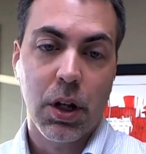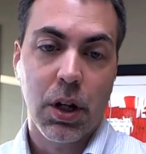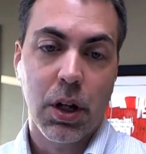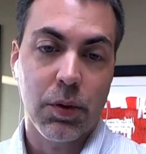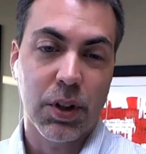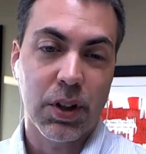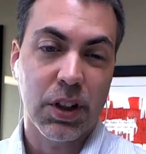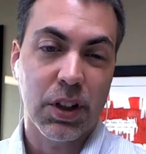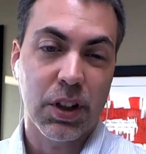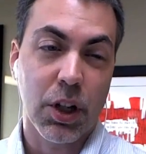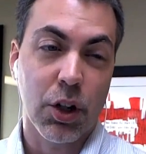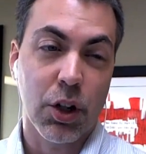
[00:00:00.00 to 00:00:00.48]

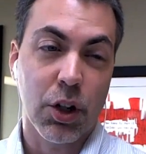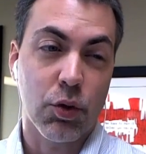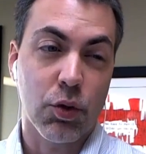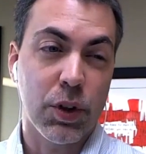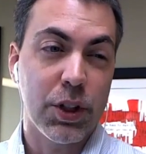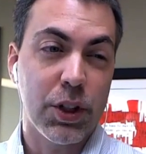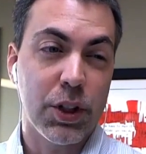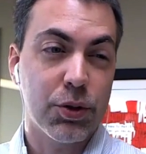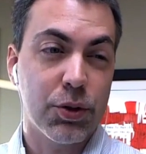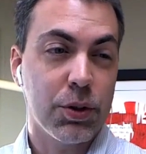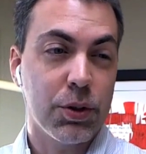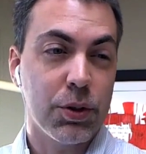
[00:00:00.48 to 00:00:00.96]
If you click on
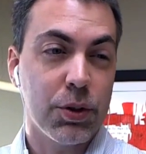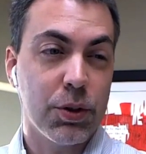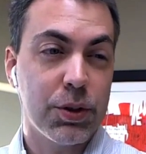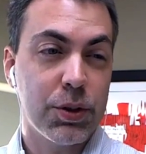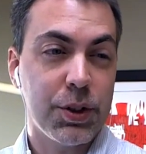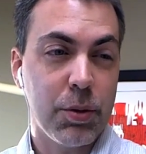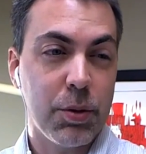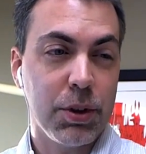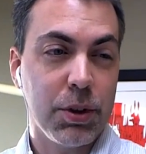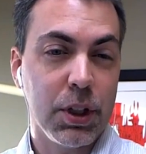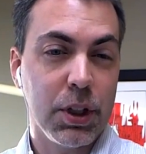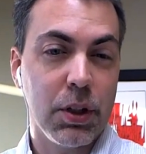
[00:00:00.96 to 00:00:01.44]

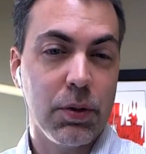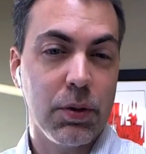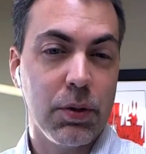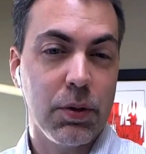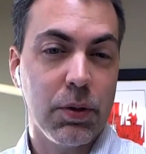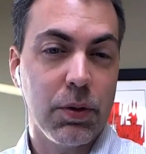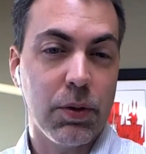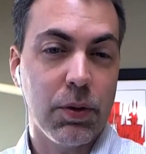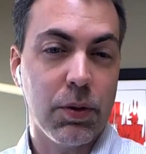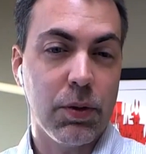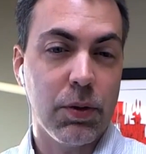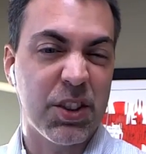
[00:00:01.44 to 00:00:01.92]
resources, I believe,
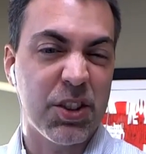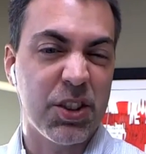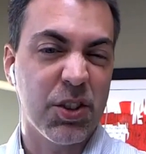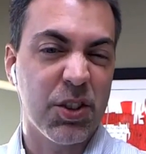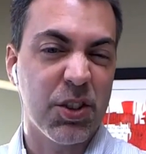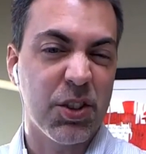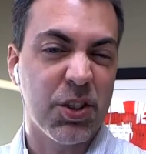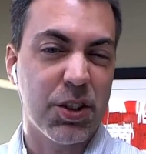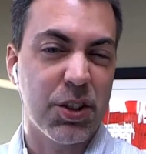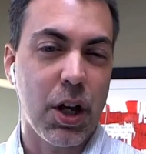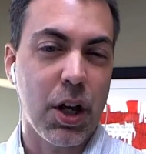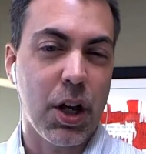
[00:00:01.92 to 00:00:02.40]
I think it's
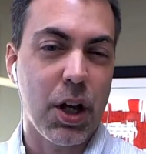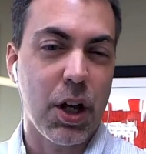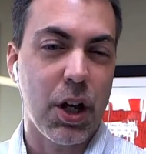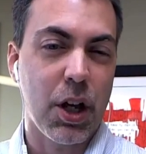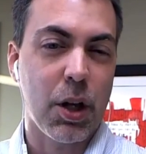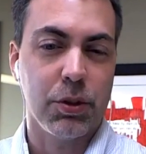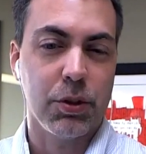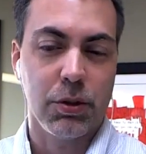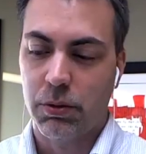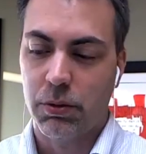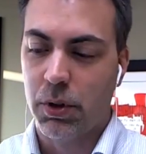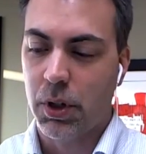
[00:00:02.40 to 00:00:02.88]
near the top.
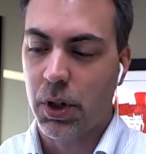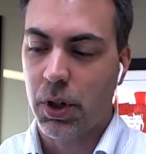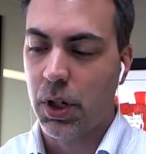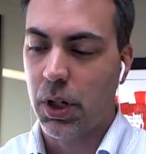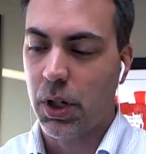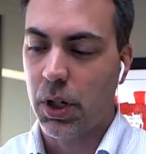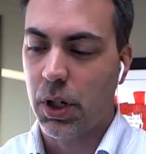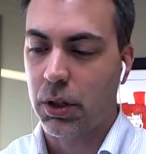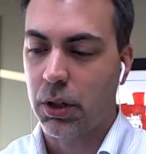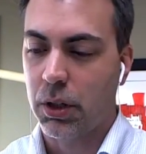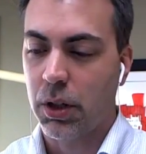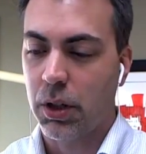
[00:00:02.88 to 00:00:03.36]

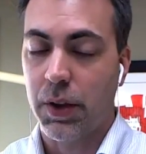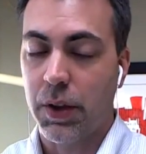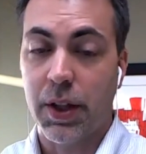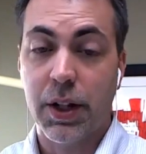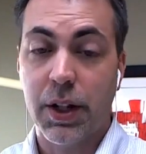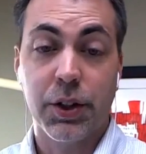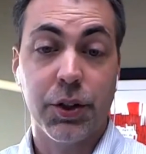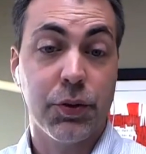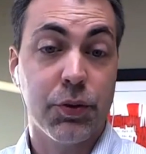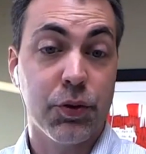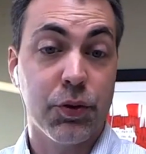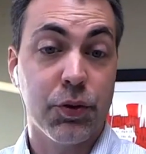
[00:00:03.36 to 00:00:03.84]
So
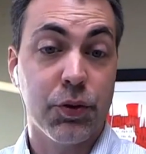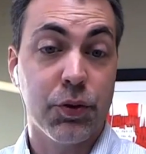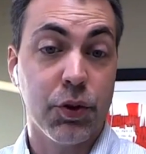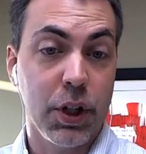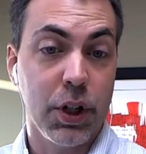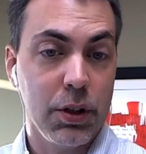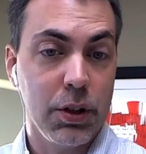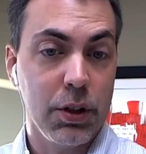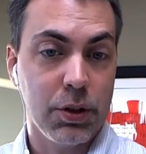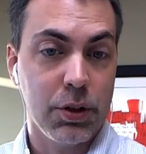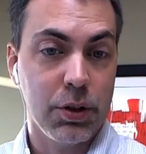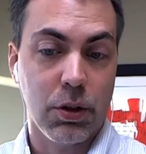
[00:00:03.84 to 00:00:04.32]
that is
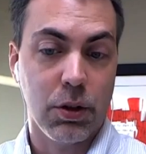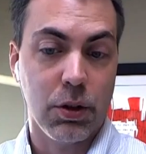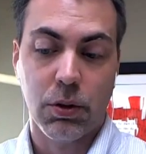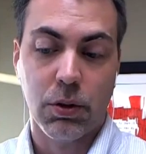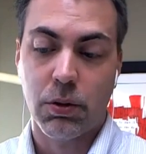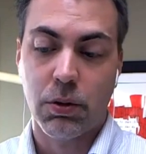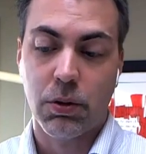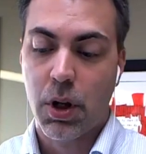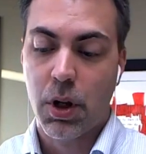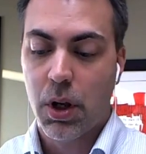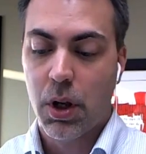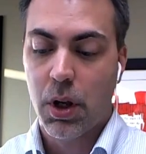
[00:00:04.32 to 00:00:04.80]
free.
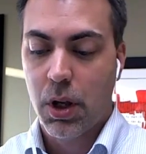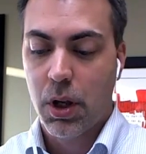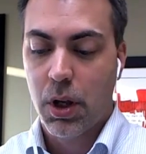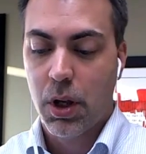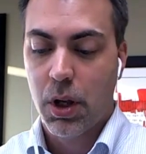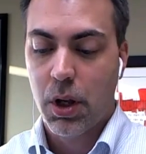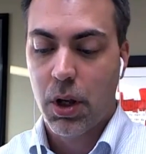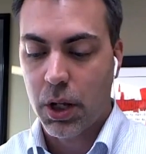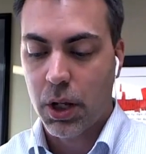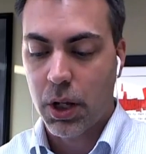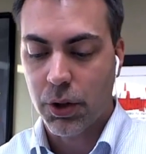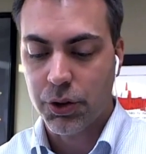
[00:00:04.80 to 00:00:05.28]
So
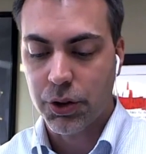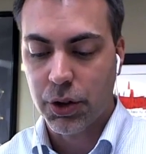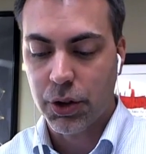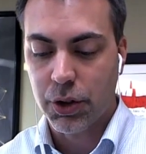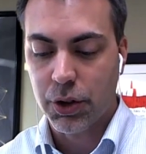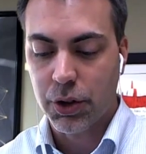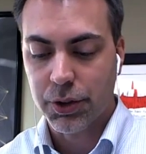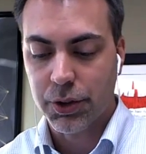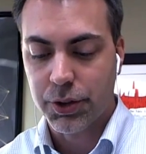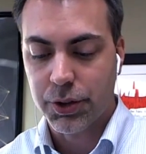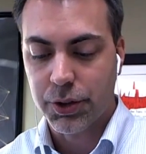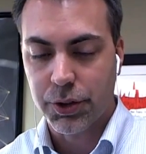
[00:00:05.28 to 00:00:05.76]
I encourage
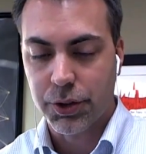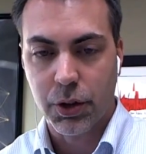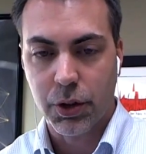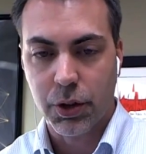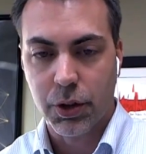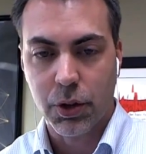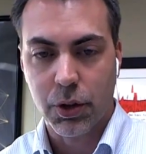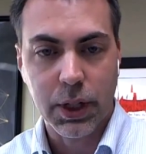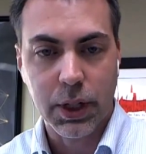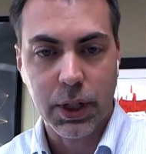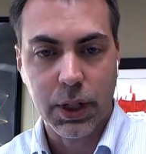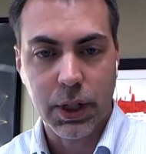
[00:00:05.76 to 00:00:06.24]
our listeners
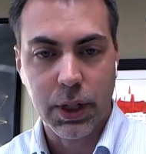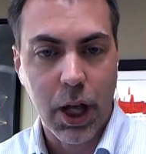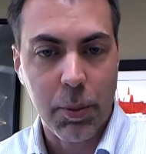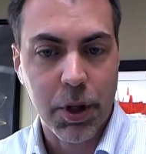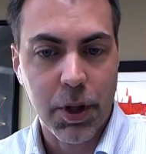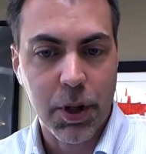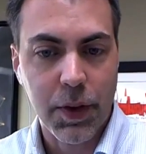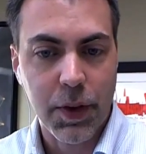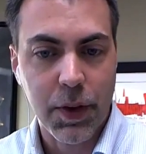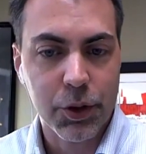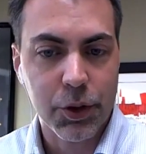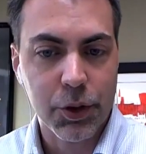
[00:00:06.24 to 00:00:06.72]
to go get a
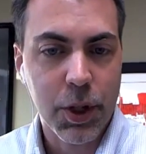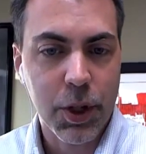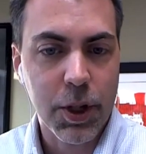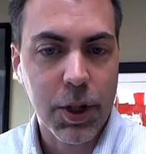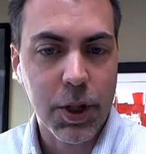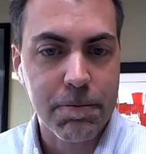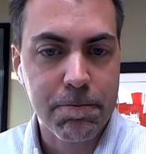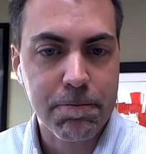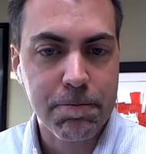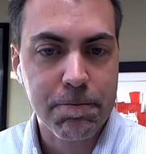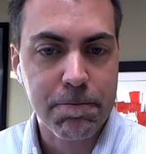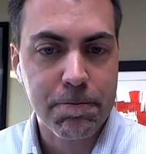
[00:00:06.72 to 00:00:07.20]
copy of that as
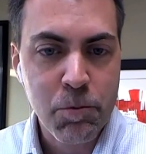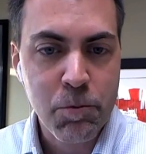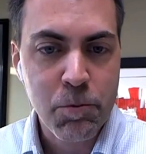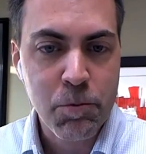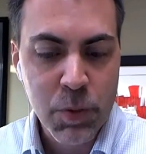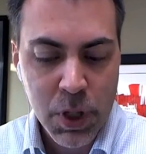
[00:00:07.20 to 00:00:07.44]
well.